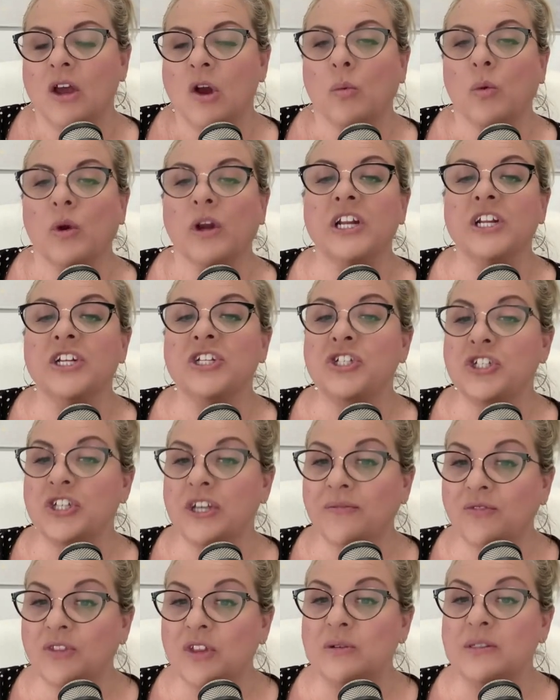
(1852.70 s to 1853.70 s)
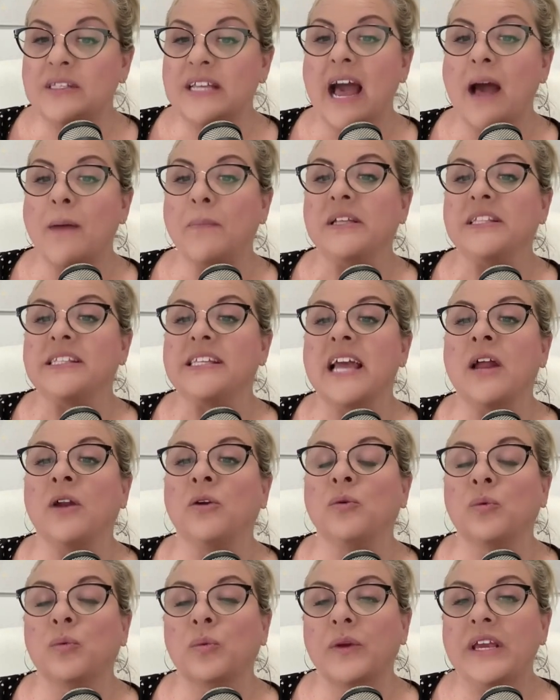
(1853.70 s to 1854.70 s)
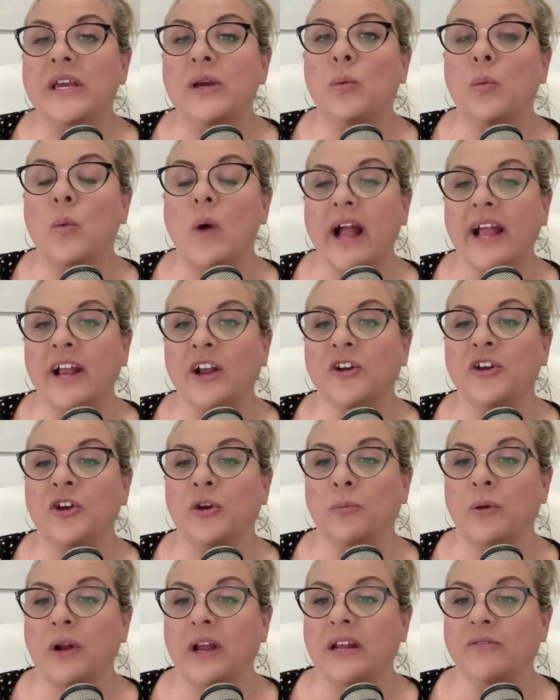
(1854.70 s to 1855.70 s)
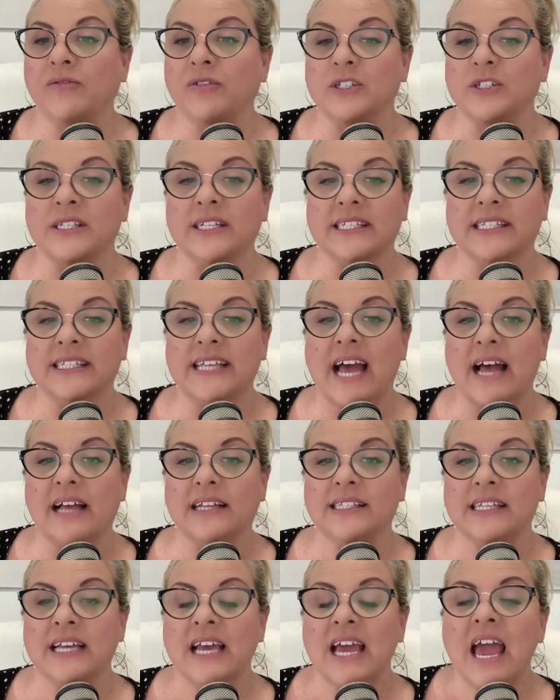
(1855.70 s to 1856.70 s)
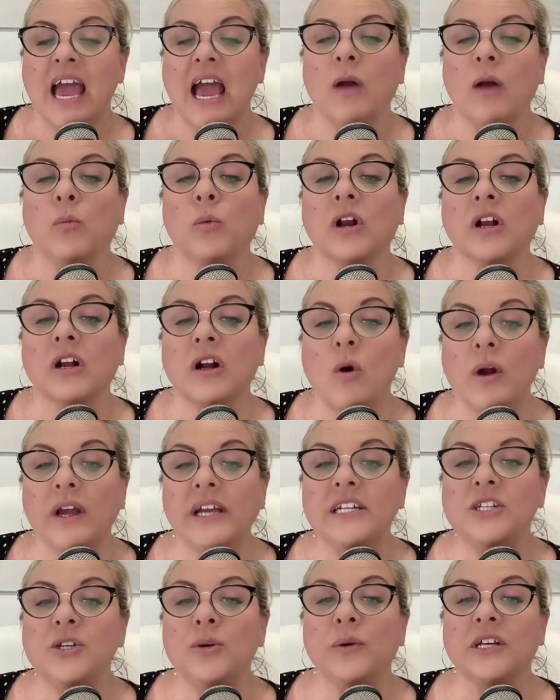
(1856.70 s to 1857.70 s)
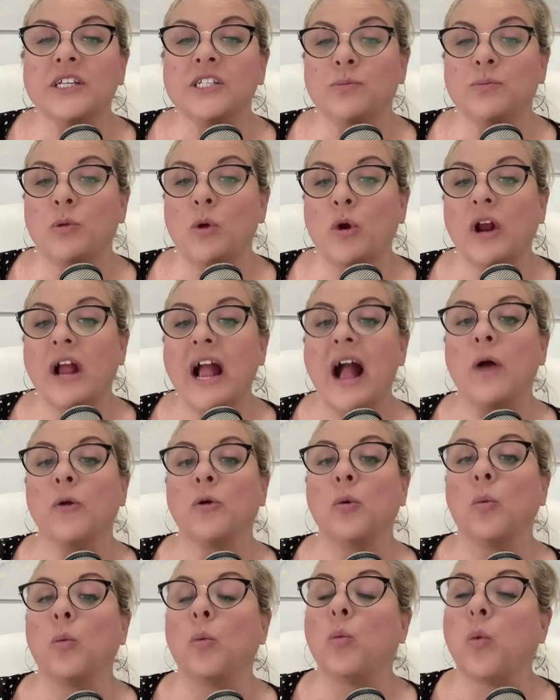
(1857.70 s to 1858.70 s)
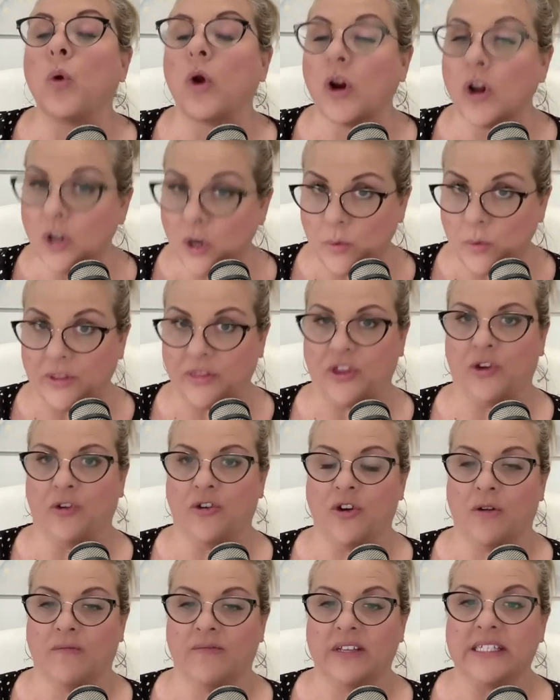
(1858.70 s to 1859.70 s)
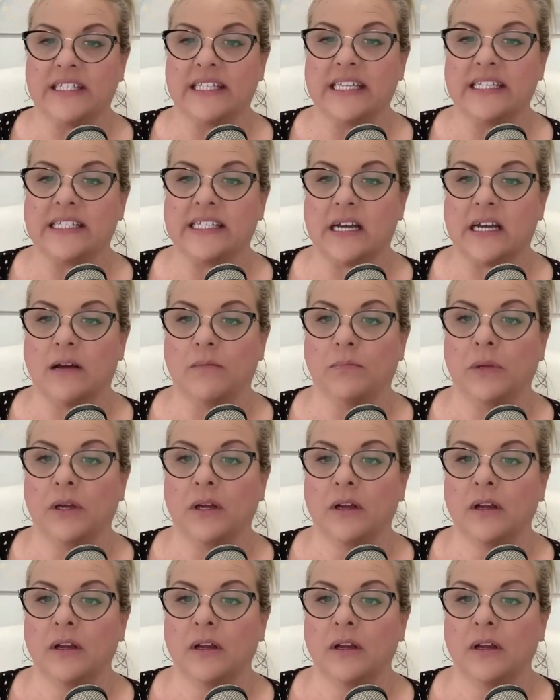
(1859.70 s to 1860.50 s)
We're going to shift those habits and rewire your brain for success. And we're going to explore how to work with your nervous system